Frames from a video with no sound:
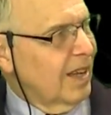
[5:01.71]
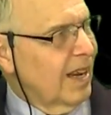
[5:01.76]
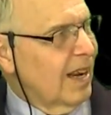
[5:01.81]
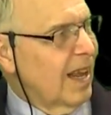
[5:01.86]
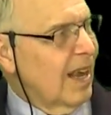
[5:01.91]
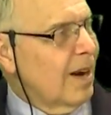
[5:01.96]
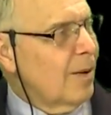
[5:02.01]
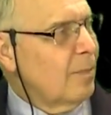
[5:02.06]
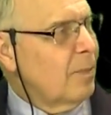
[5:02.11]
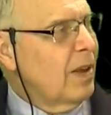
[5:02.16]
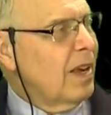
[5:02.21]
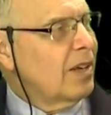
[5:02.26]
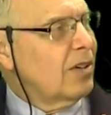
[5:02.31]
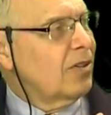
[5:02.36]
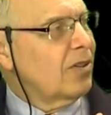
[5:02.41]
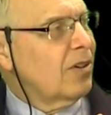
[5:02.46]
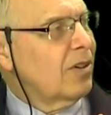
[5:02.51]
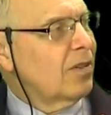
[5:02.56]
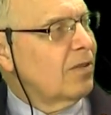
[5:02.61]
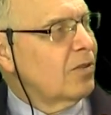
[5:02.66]
and had a
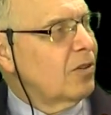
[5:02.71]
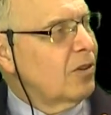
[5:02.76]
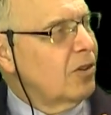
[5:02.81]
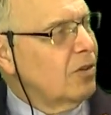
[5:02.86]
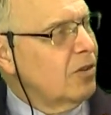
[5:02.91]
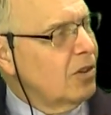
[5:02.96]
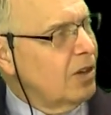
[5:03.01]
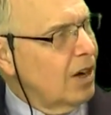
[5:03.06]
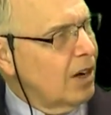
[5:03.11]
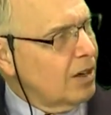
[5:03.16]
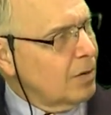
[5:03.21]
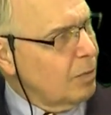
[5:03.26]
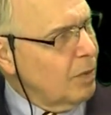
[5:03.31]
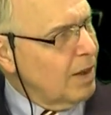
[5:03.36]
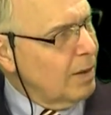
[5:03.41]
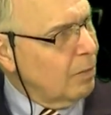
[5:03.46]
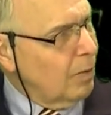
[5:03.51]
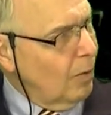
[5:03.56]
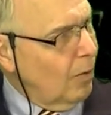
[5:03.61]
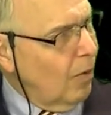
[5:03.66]
picture of two young
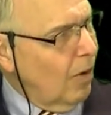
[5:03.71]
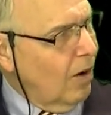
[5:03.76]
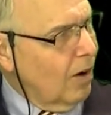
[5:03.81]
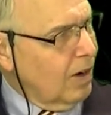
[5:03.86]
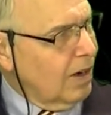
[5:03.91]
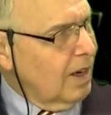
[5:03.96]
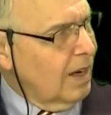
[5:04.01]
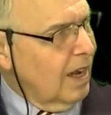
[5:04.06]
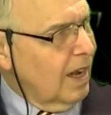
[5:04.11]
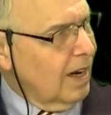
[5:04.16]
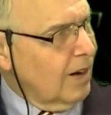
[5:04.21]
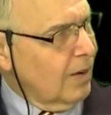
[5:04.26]
people walking down